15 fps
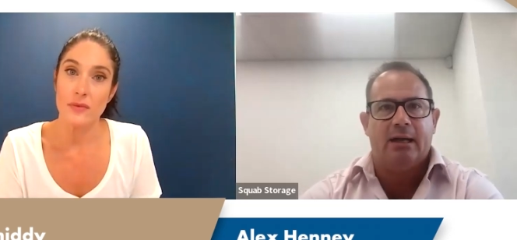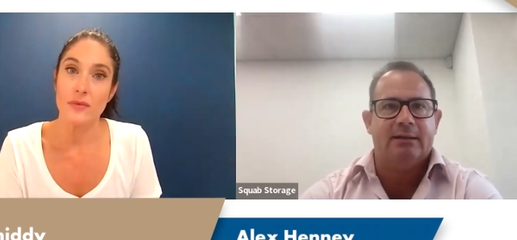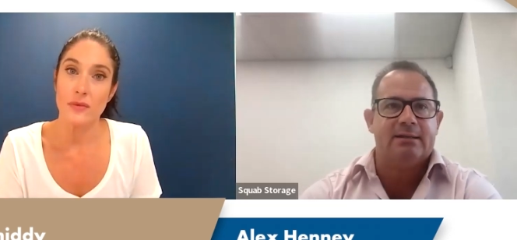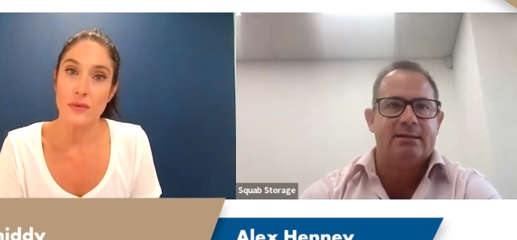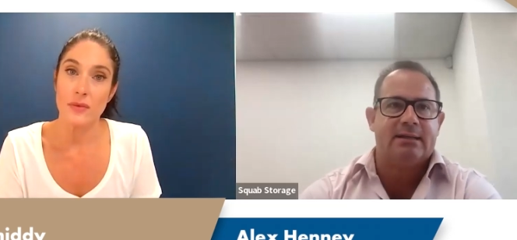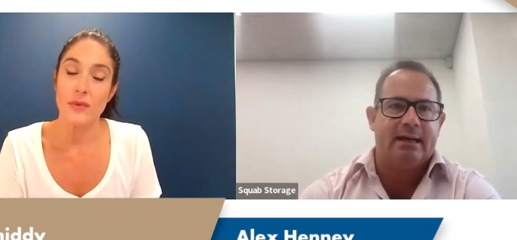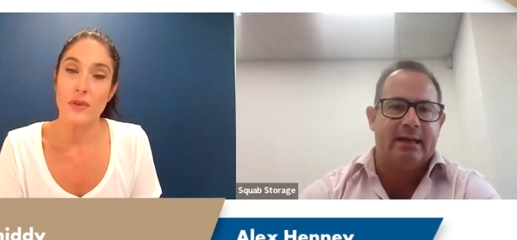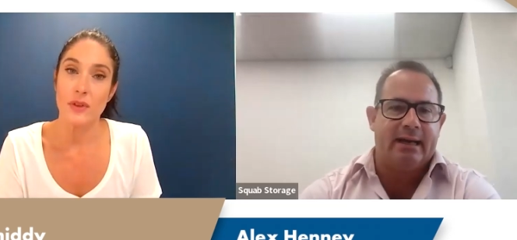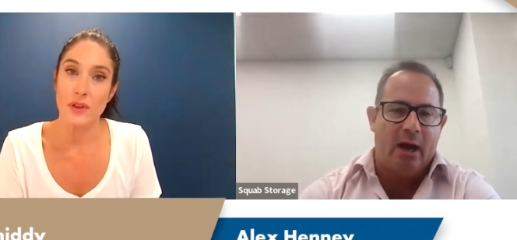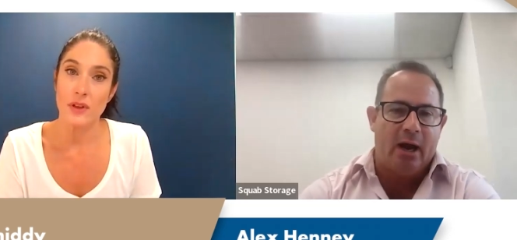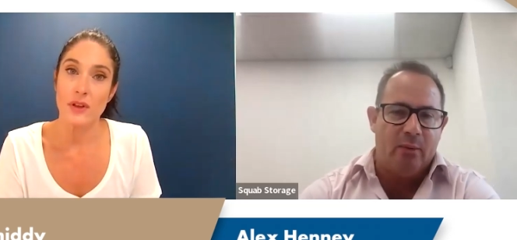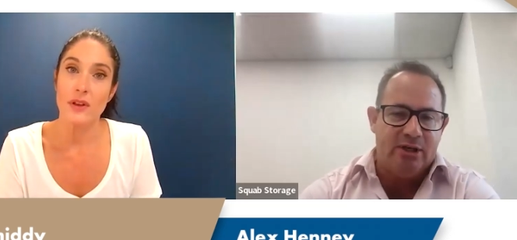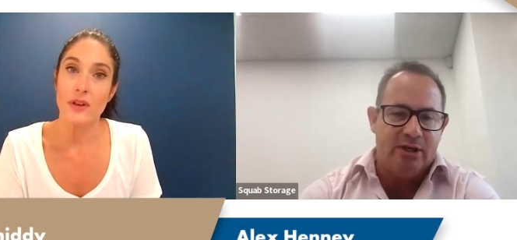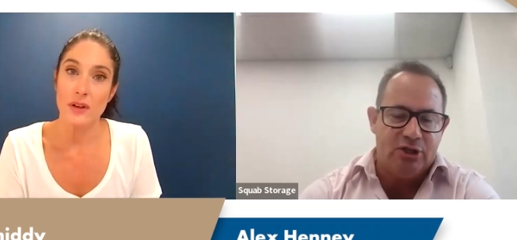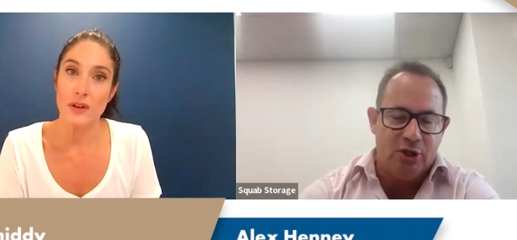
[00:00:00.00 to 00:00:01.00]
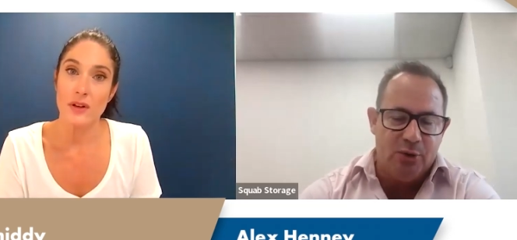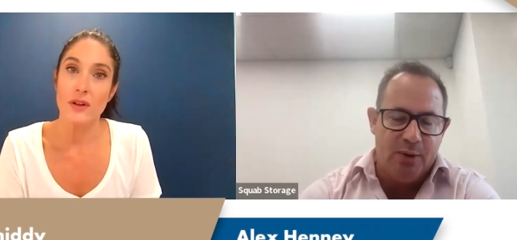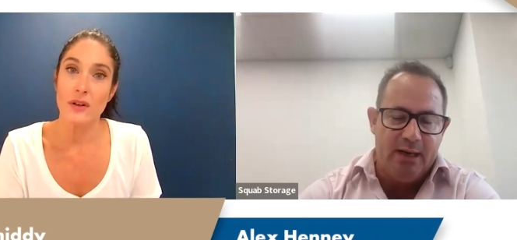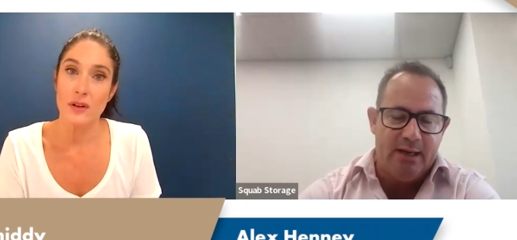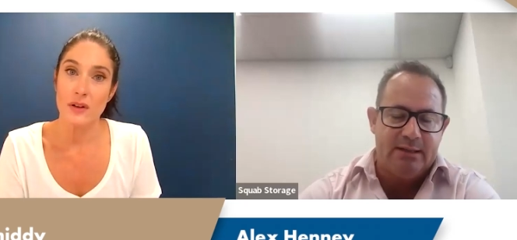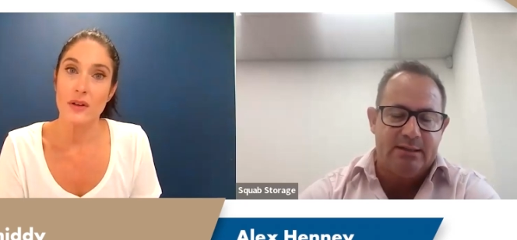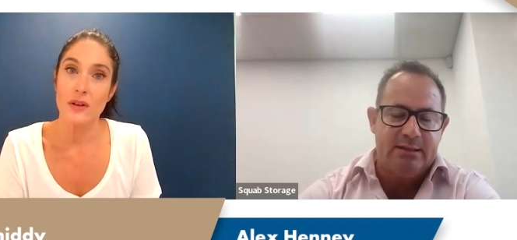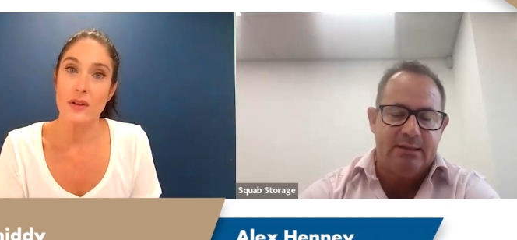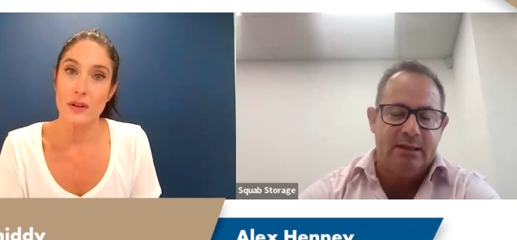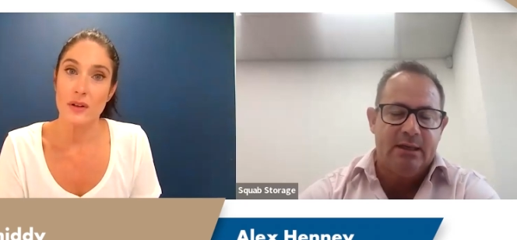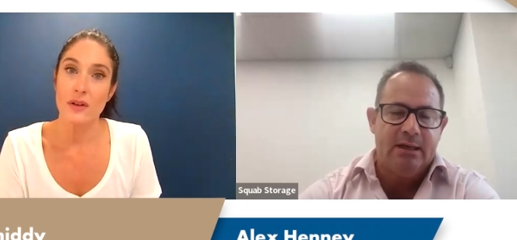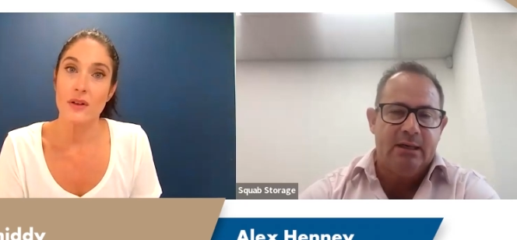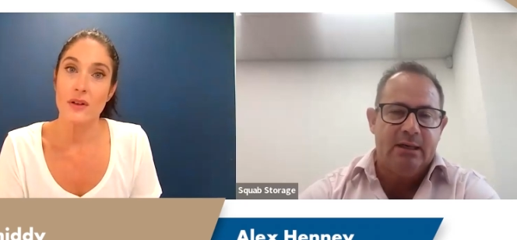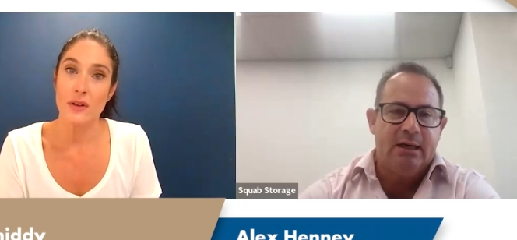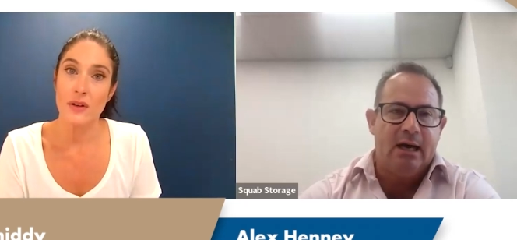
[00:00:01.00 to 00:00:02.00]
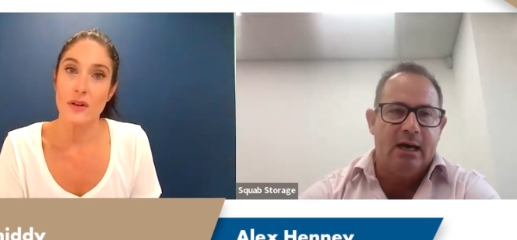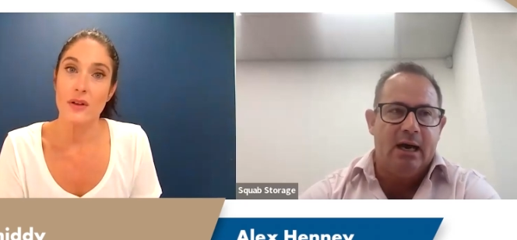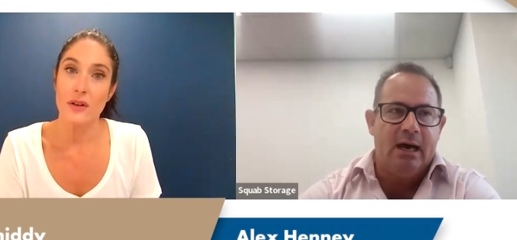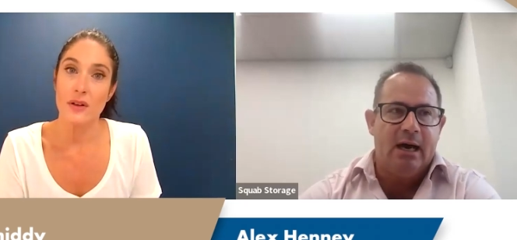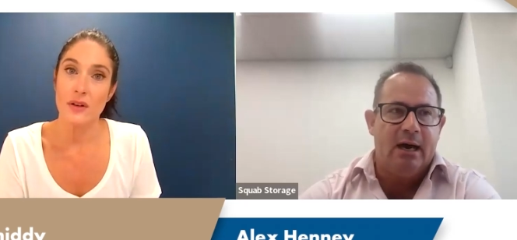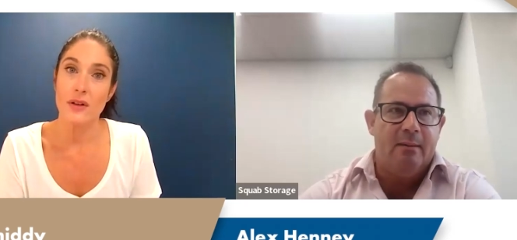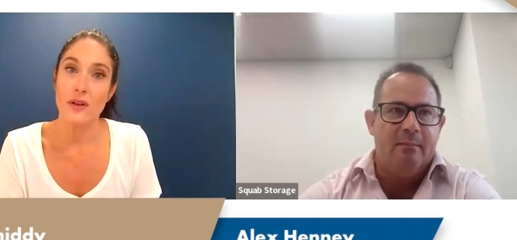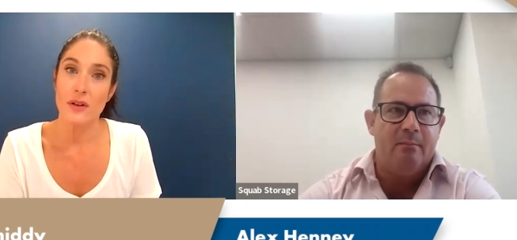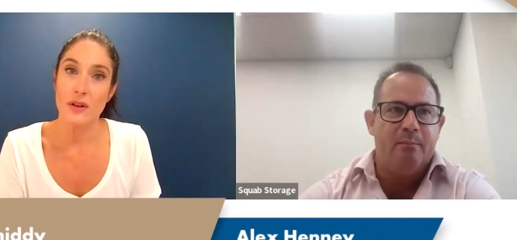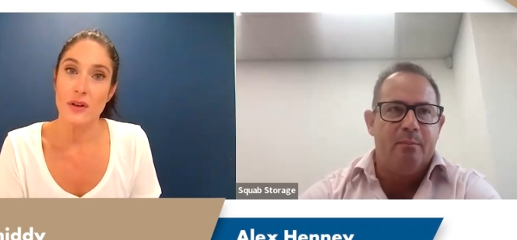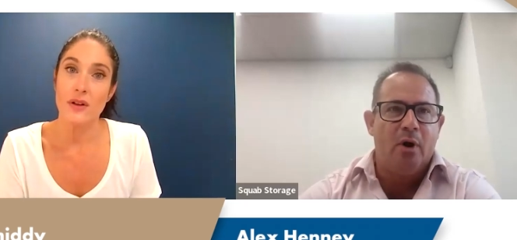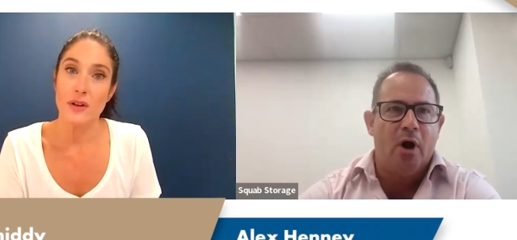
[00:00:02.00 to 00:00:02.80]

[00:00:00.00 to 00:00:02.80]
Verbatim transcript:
Speaker 1: Understanding how we do it, um,